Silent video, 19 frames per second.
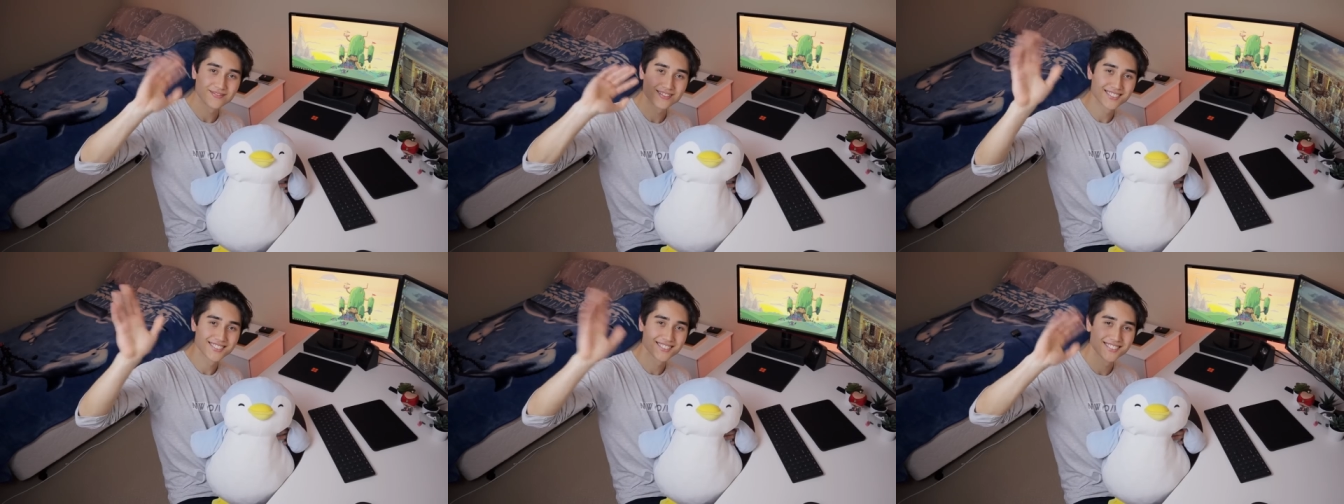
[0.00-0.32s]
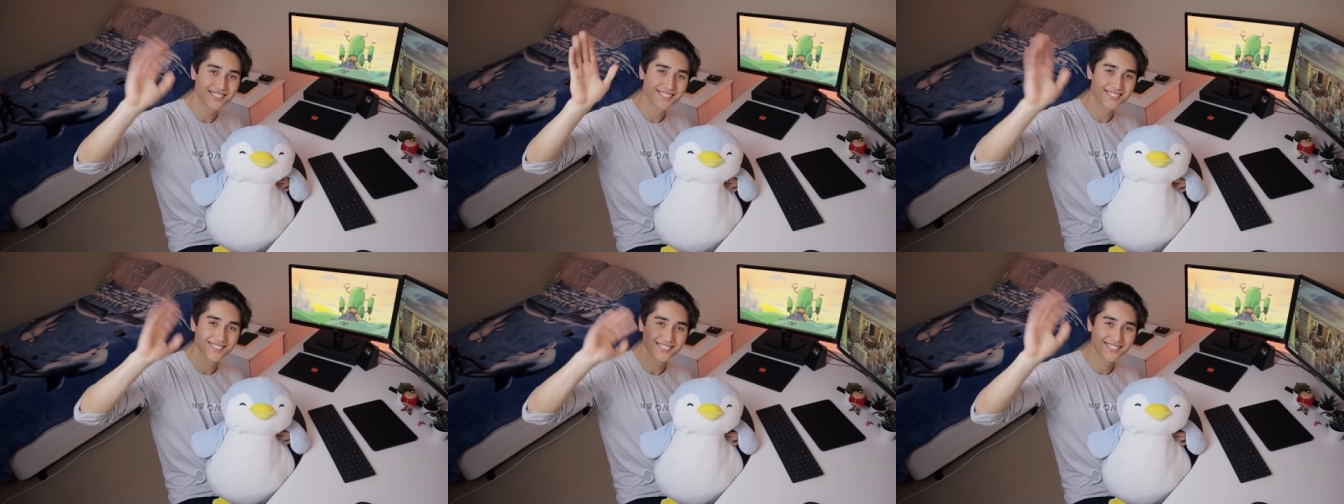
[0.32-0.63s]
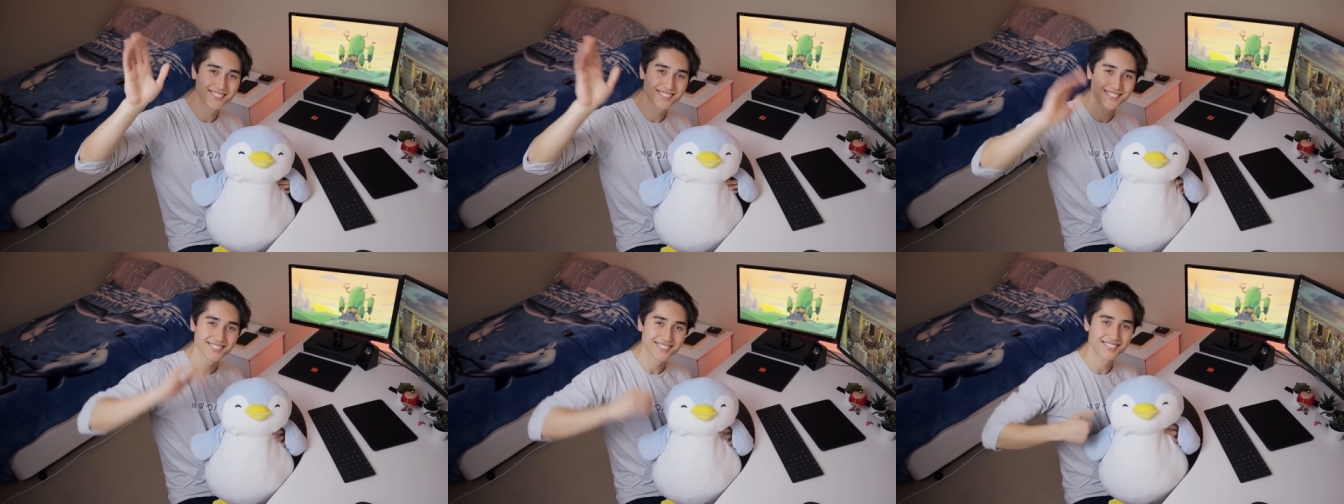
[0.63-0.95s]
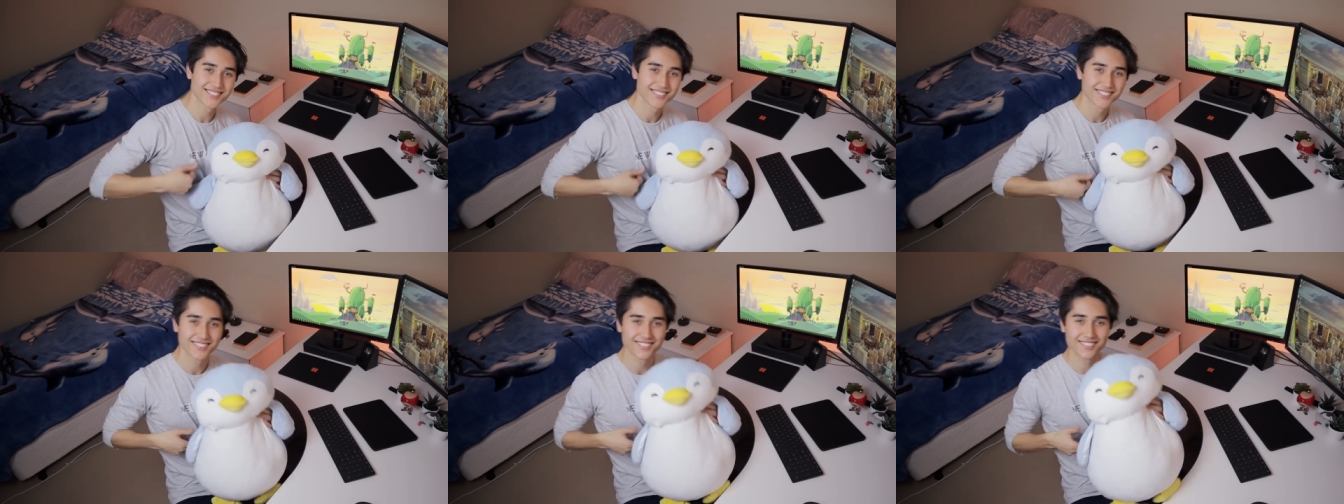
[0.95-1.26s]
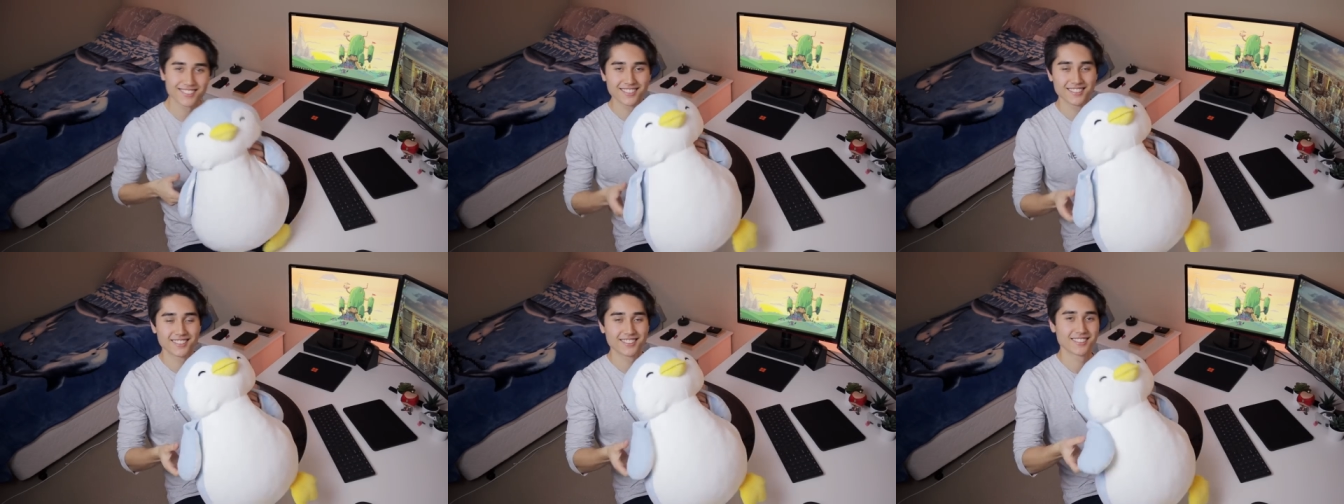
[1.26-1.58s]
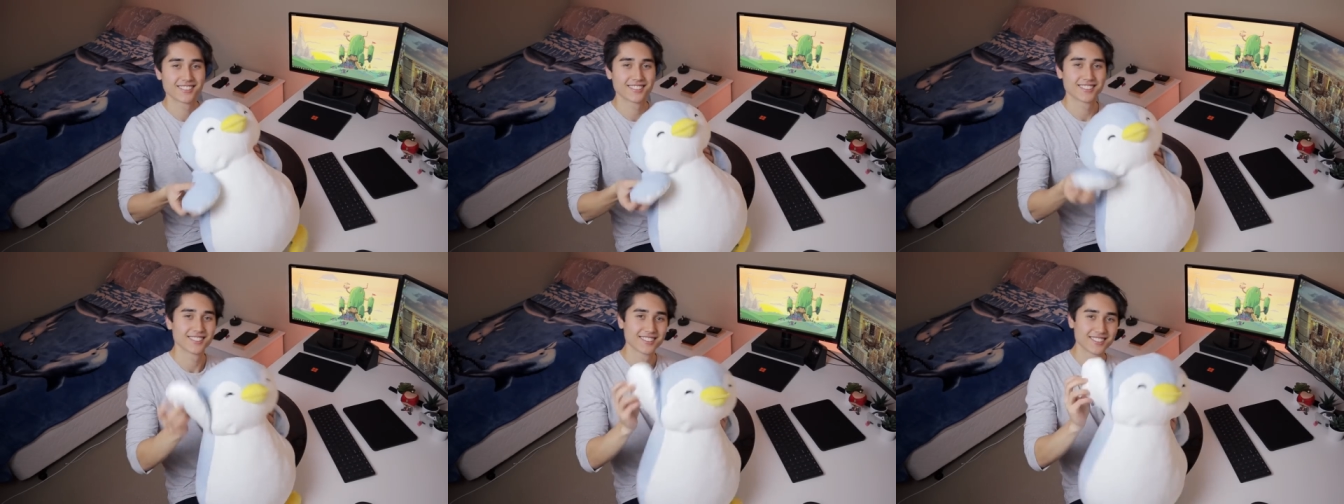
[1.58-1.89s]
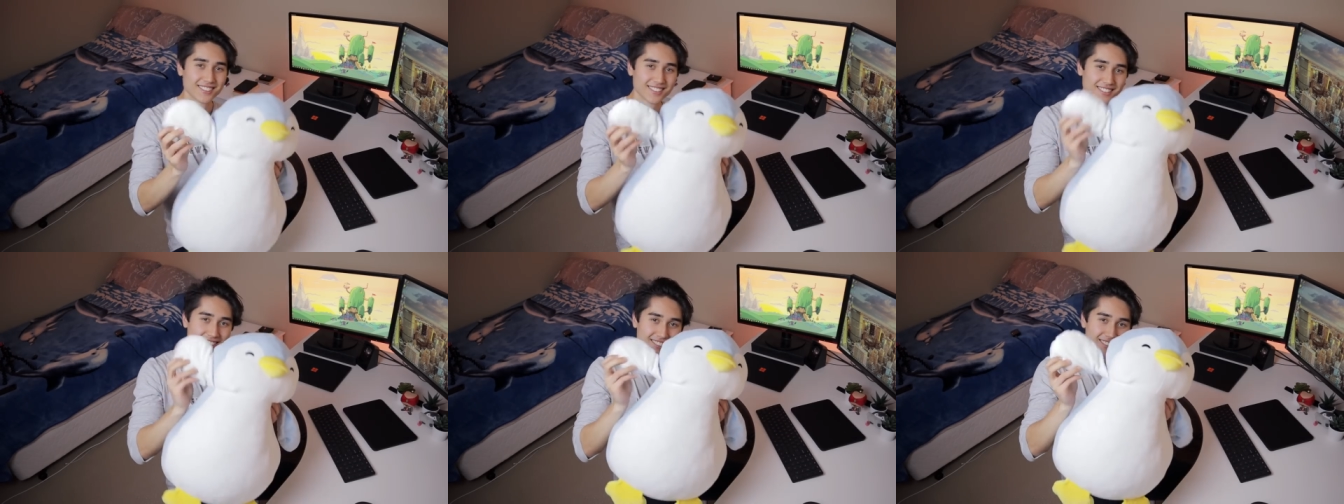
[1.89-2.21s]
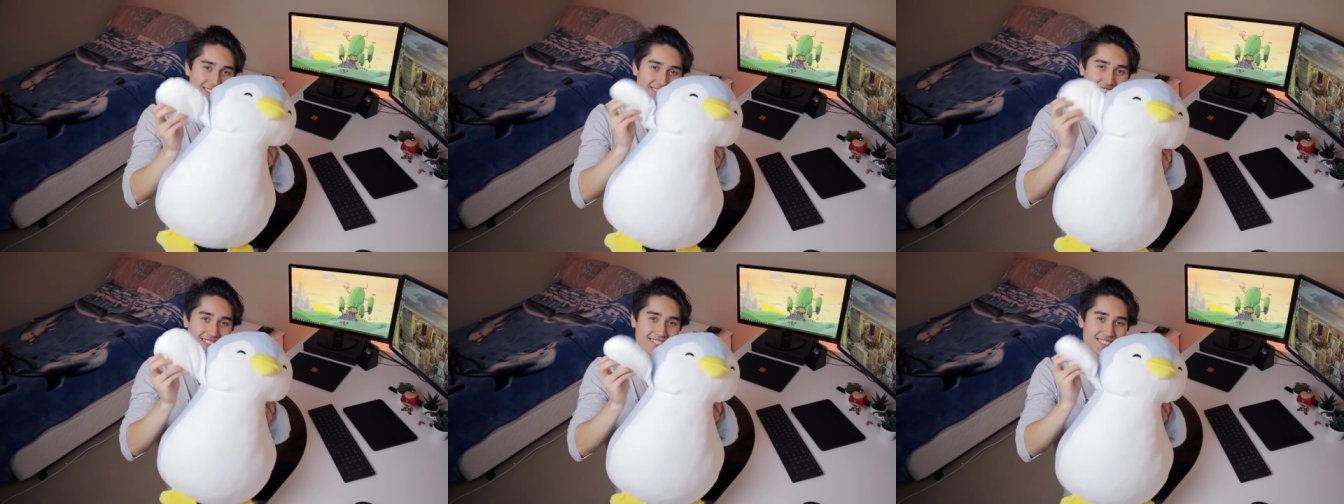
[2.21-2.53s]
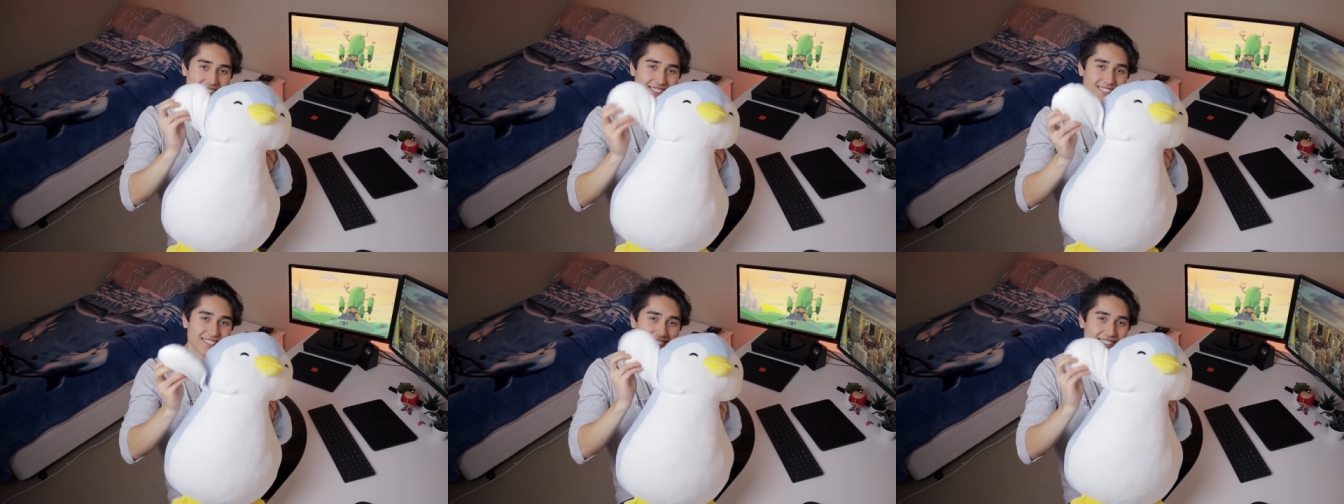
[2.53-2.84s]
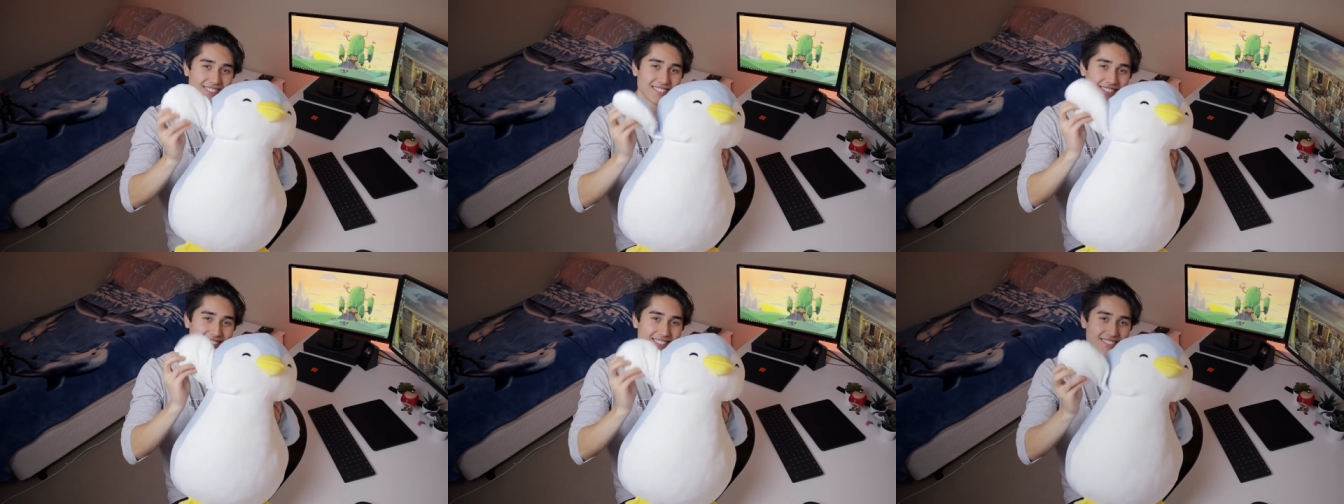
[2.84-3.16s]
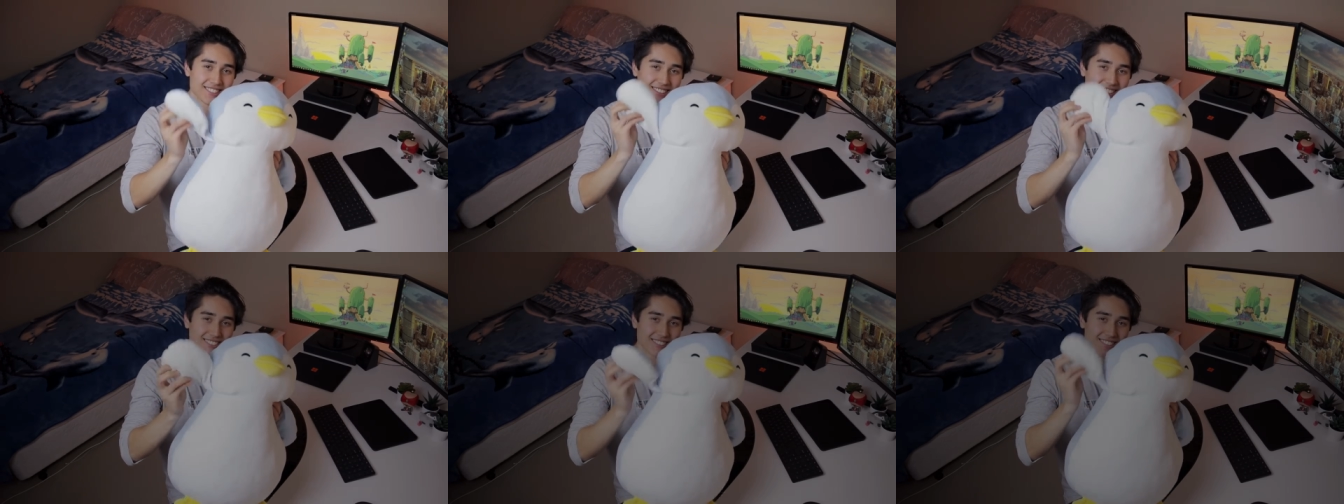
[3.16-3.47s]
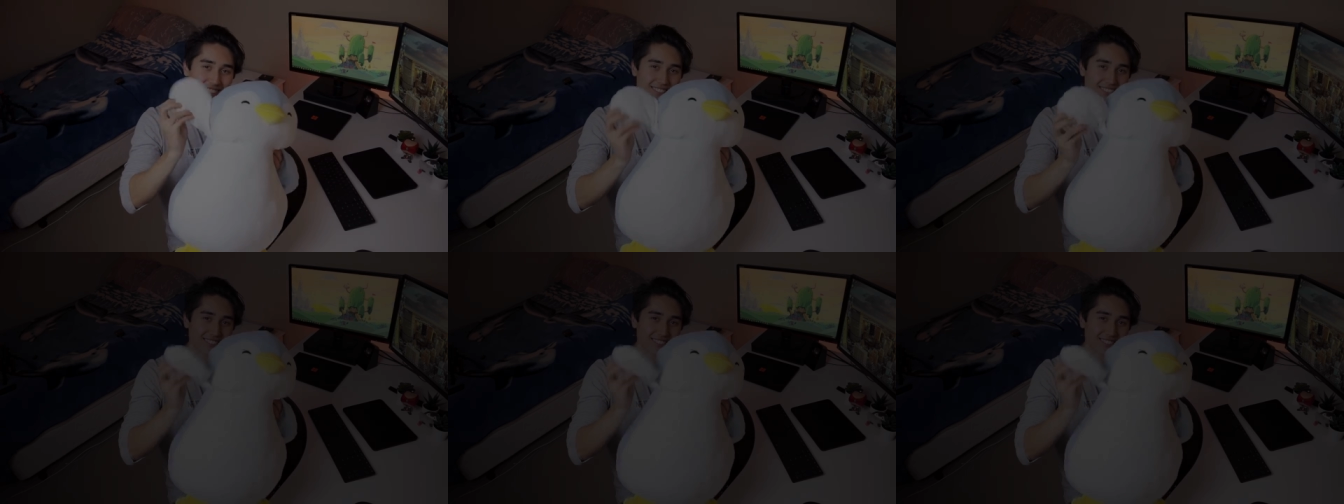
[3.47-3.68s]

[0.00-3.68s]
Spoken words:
the two of us. Just the two of us.